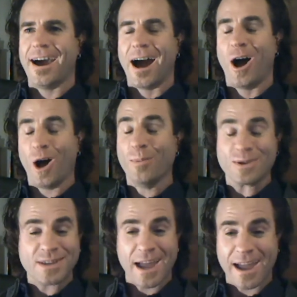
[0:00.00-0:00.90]

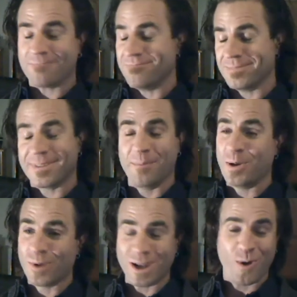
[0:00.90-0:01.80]
almost, I
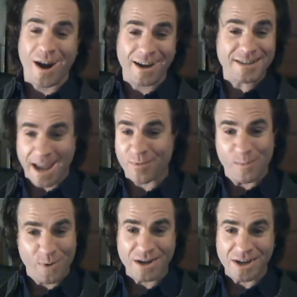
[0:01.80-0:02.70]
mean, really, quite honestly, every
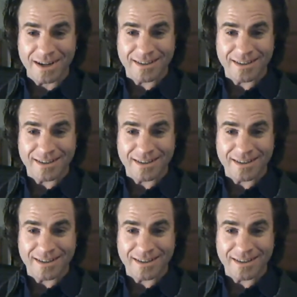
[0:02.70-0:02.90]
project.